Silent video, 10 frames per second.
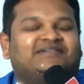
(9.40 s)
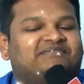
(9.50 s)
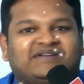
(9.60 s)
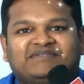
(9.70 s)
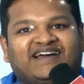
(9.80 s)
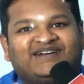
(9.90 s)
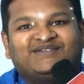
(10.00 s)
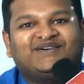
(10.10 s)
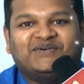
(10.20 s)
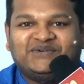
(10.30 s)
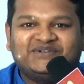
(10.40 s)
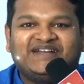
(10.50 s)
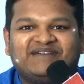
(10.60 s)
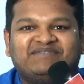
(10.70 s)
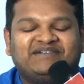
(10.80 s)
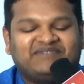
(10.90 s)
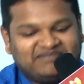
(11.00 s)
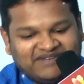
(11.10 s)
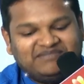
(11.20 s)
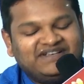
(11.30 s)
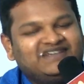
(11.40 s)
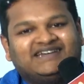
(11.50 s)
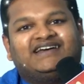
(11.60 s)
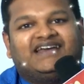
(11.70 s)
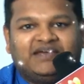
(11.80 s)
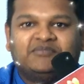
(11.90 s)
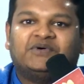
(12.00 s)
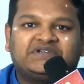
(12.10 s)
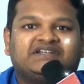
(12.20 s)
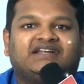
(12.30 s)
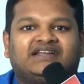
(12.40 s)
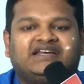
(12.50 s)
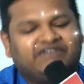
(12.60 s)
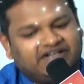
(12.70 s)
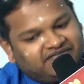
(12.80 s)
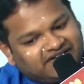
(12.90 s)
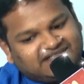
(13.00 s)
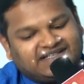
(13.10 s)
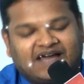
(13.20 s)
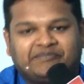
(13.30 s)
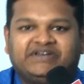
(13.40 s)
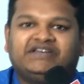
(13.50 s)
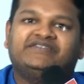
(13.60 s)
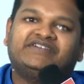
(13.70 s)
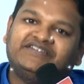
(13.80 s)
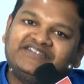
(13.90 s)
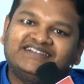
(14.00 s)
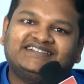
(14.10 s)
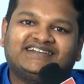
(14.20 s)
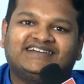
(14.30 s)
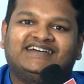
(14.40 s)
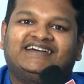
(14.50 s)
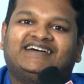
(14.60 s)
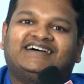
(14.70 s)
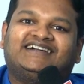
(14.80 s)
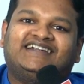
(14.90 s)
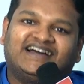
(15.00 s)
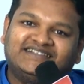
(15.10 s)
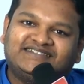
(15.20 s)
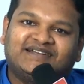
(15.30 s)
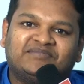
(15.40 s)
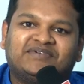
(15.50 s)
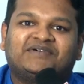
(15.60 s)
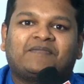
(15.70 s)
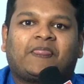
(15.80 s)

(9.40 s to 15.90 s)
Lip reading: Maybe I don't know how to name it, but maybe emotional. Even if it is happy, even if it is a dance number,